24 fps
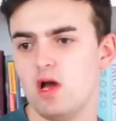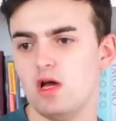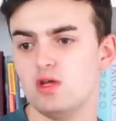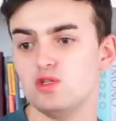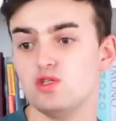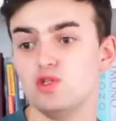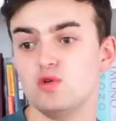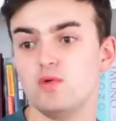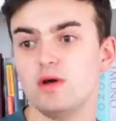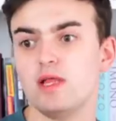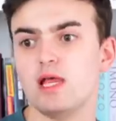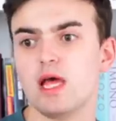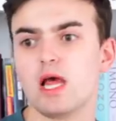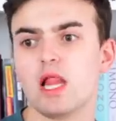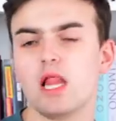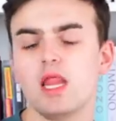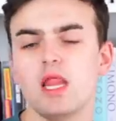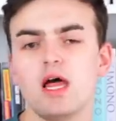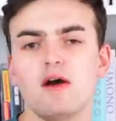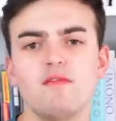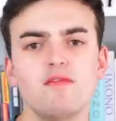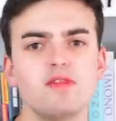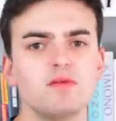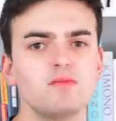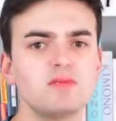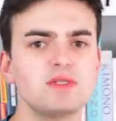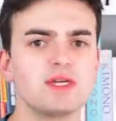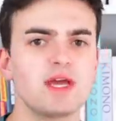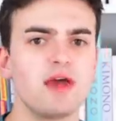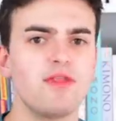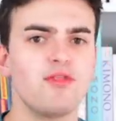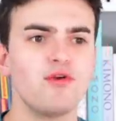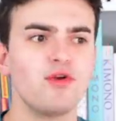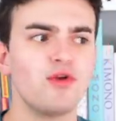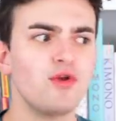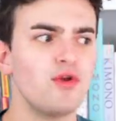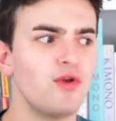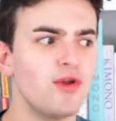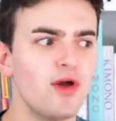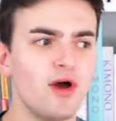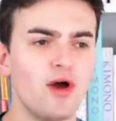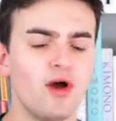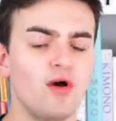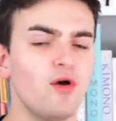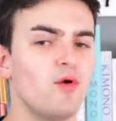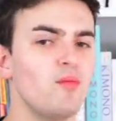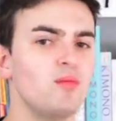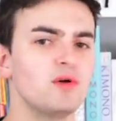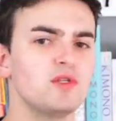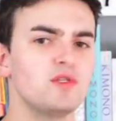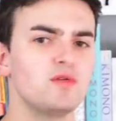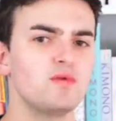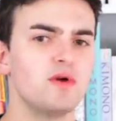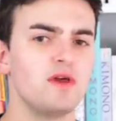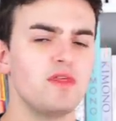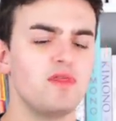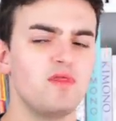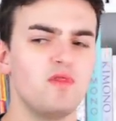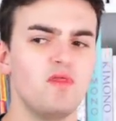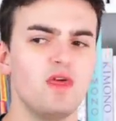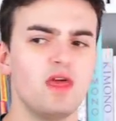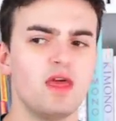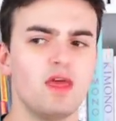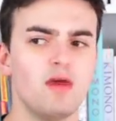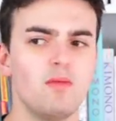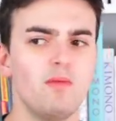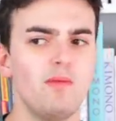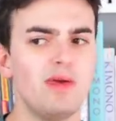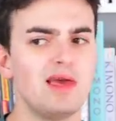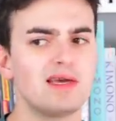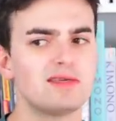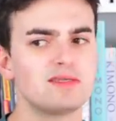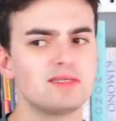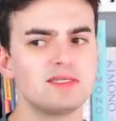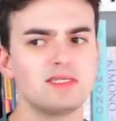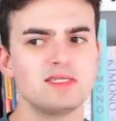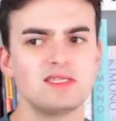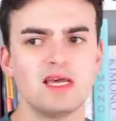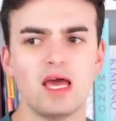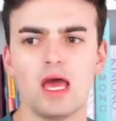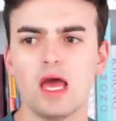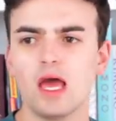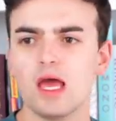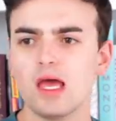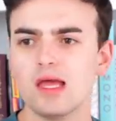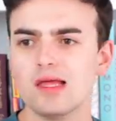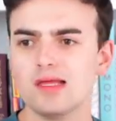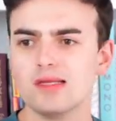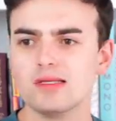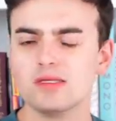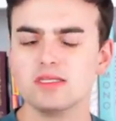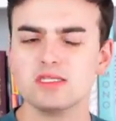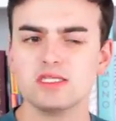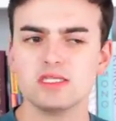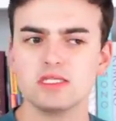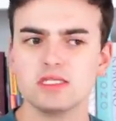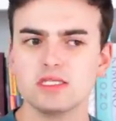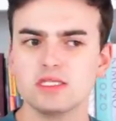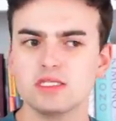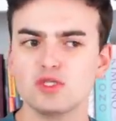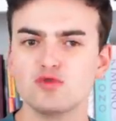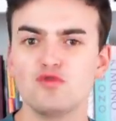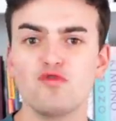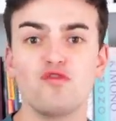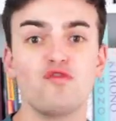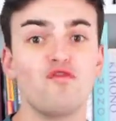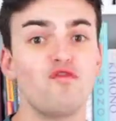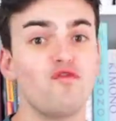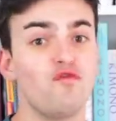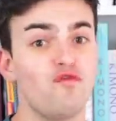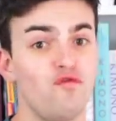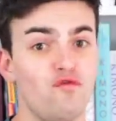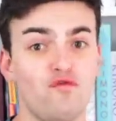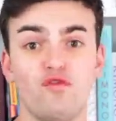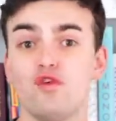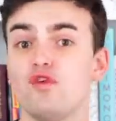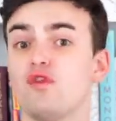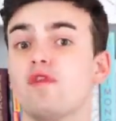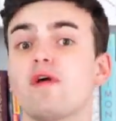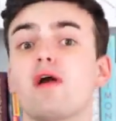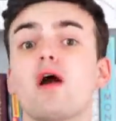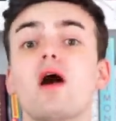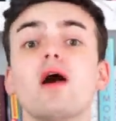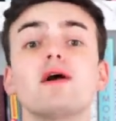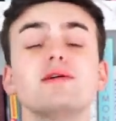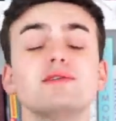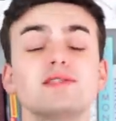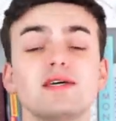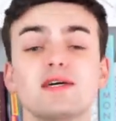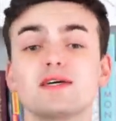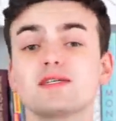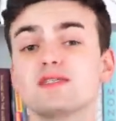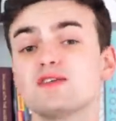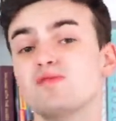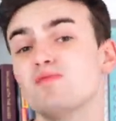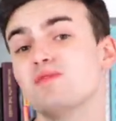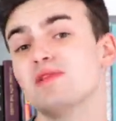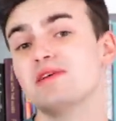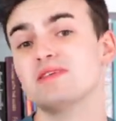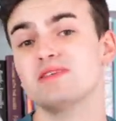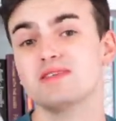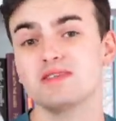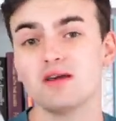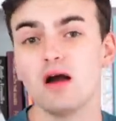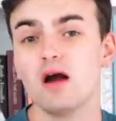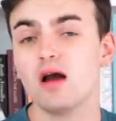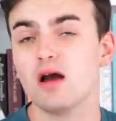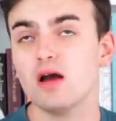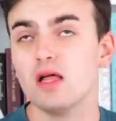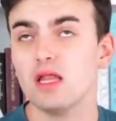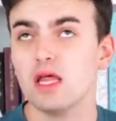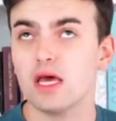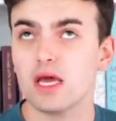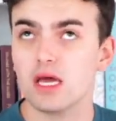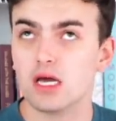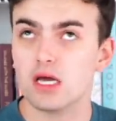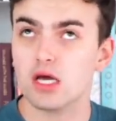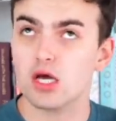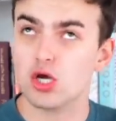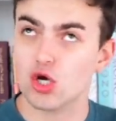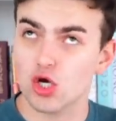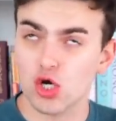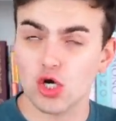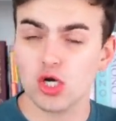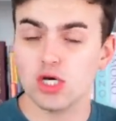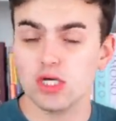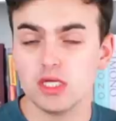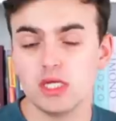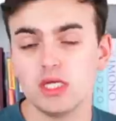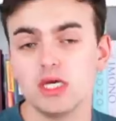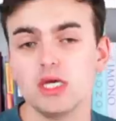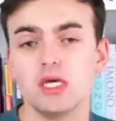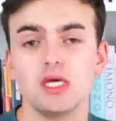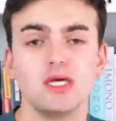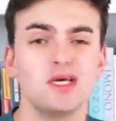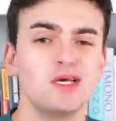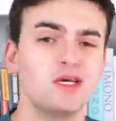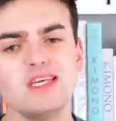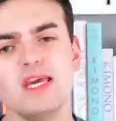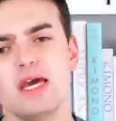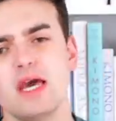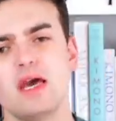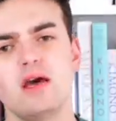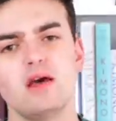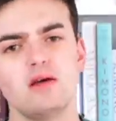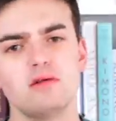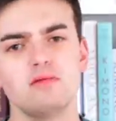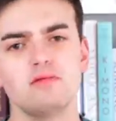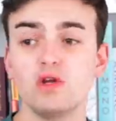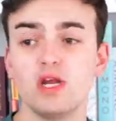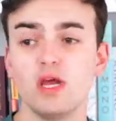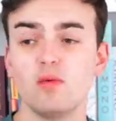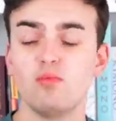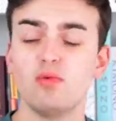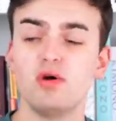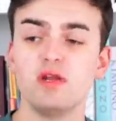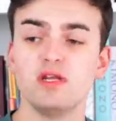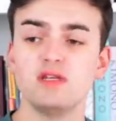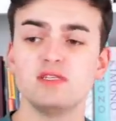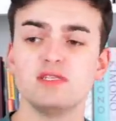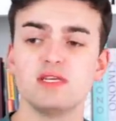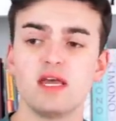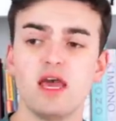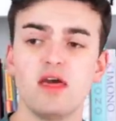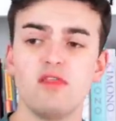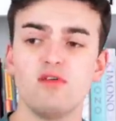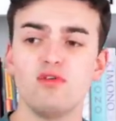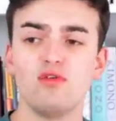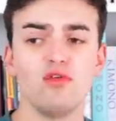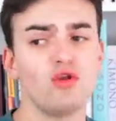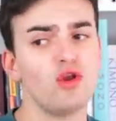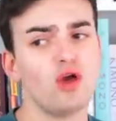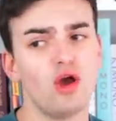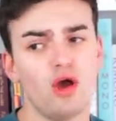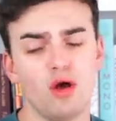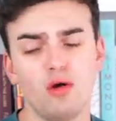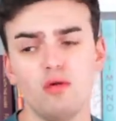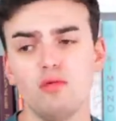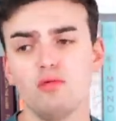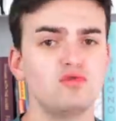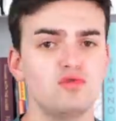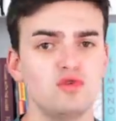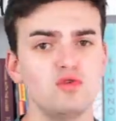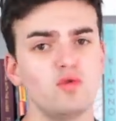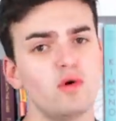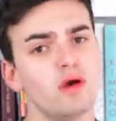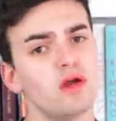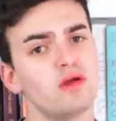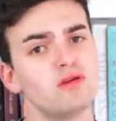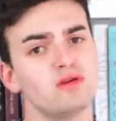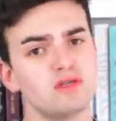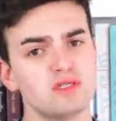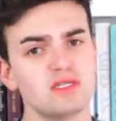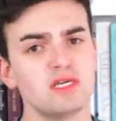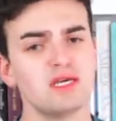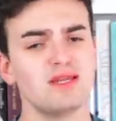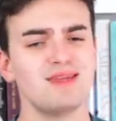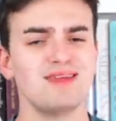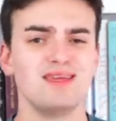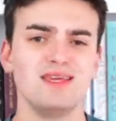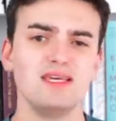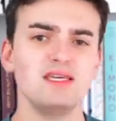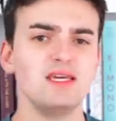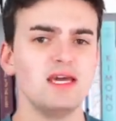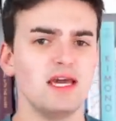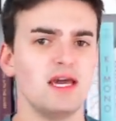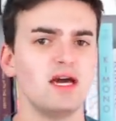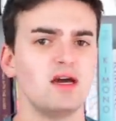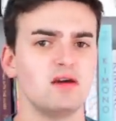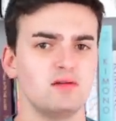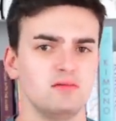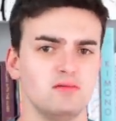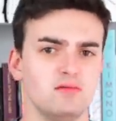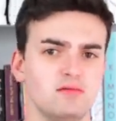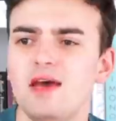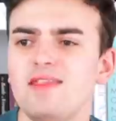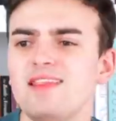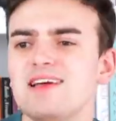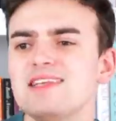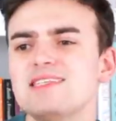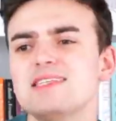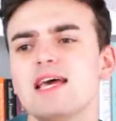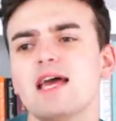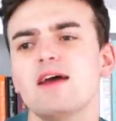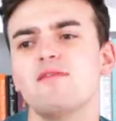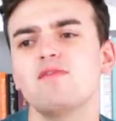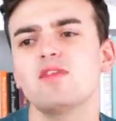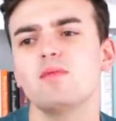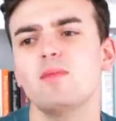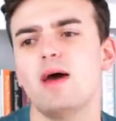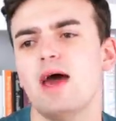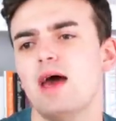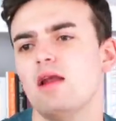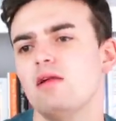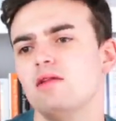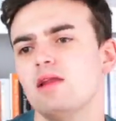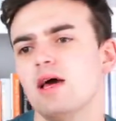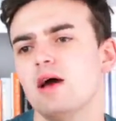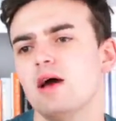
Uh, do I like love them together? No, but do I think it makes sense for the context of Balenciaga? Like currently, yeah. Would I put it together? No. Do I understand it? Yeah. And that's half the battle